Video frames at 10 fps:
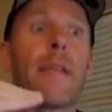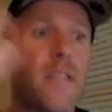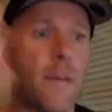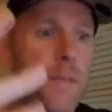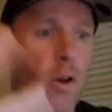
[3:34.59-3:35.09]

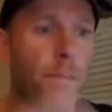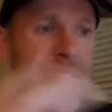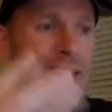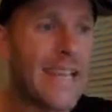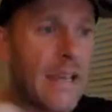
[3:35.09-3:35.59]
something
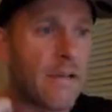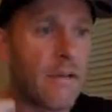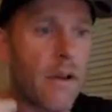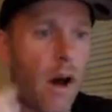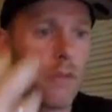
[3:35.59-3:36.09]
completely
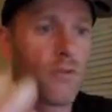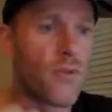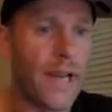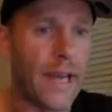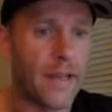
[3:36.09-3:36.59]

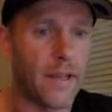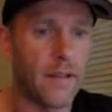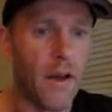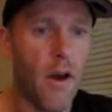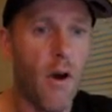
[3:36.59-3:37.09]

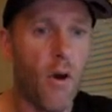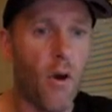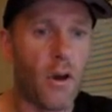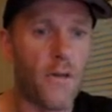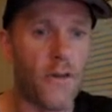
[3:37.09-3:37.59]
unrelated.
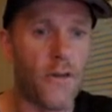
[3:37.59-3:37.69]
Or if I